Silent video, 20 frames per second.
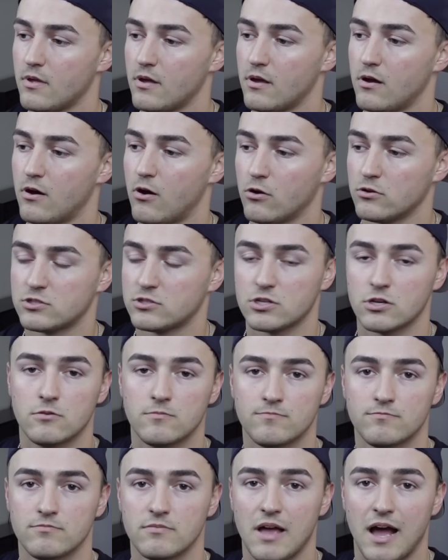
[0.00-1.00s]

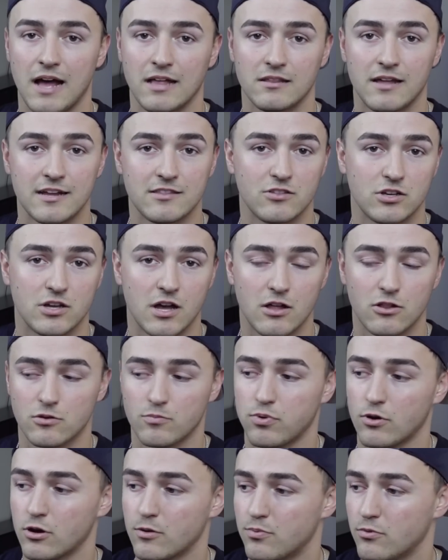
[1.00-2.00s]
Also, I like the color
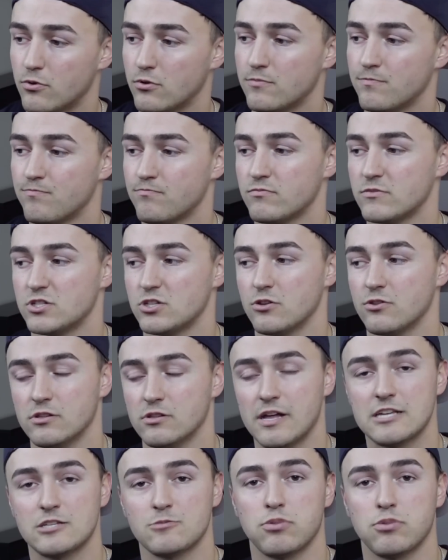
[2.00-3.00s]
purple, so the
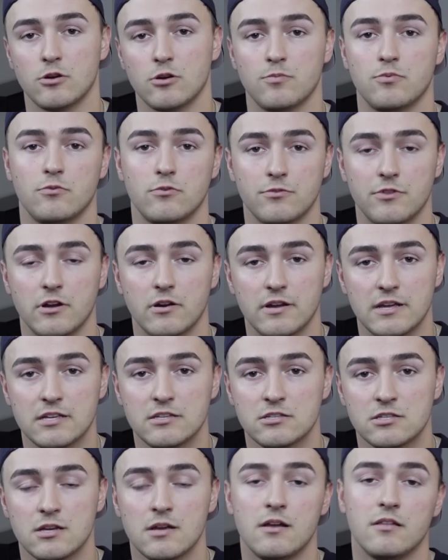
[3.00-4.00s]
less purple there
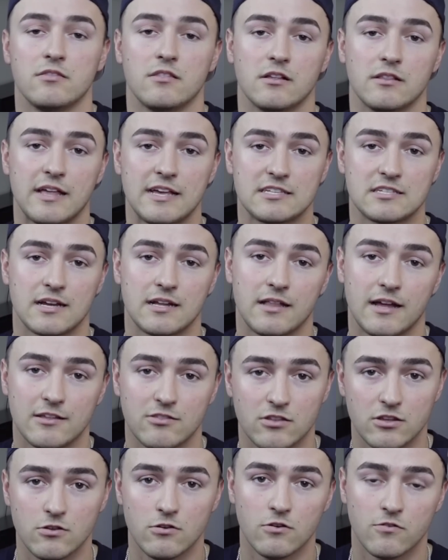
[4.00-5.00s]
is, the less I like
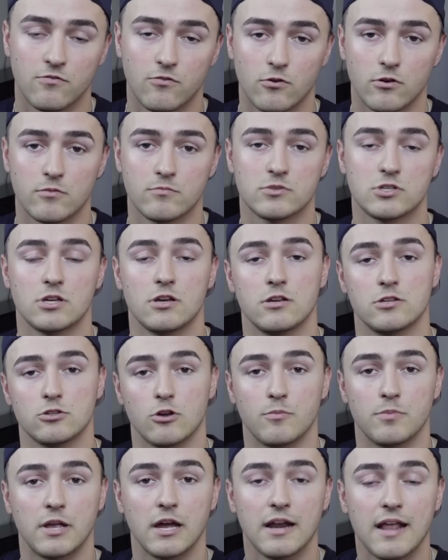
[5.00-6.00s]
the uniforms, so
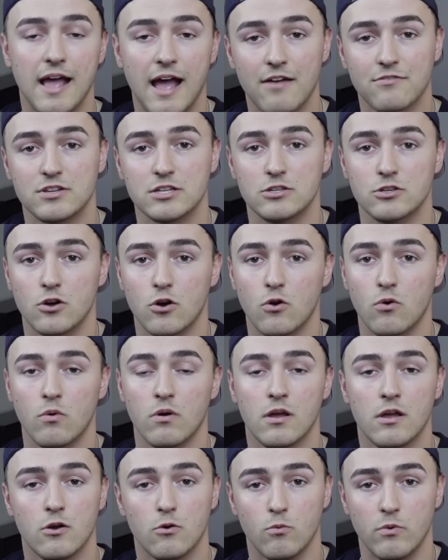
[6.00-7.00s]
I'm going to have to go
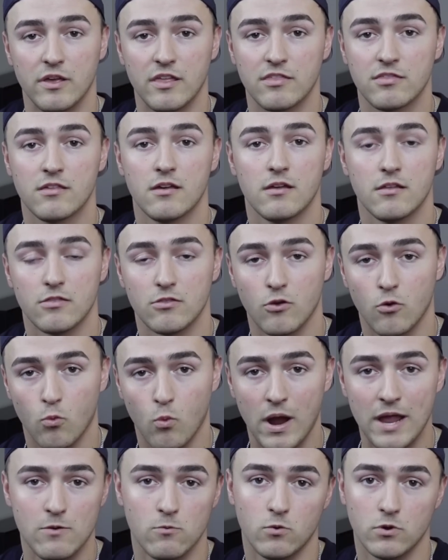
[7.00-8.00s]
with the
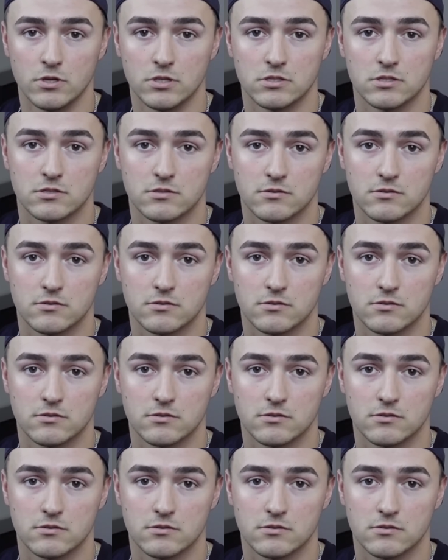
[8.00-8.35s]
white ones.